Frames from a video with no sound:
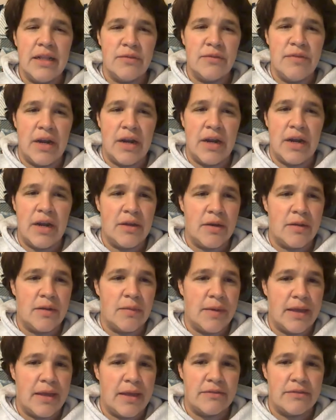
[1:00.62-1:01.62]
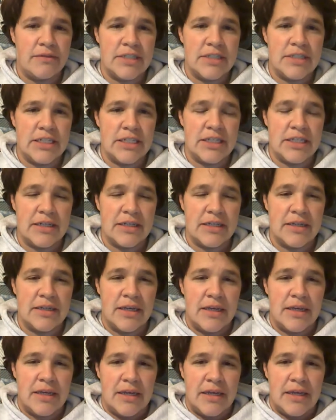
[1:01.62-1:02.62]
a very good way of teaching
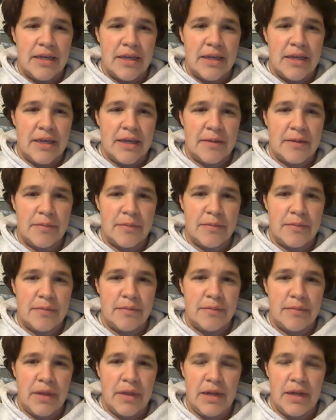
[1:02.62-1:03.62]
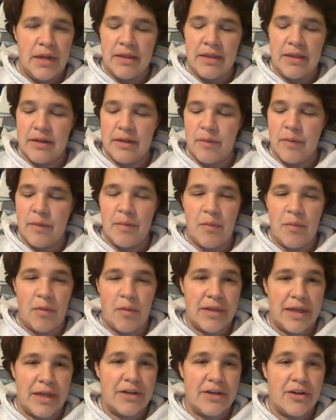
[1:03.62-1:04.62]
anything to be
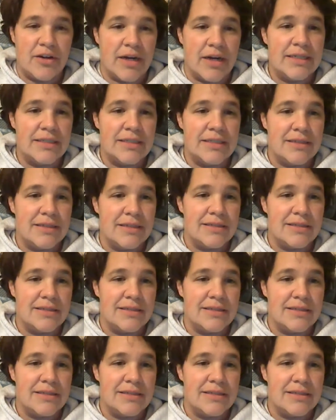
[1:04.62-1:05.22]
more like Christ.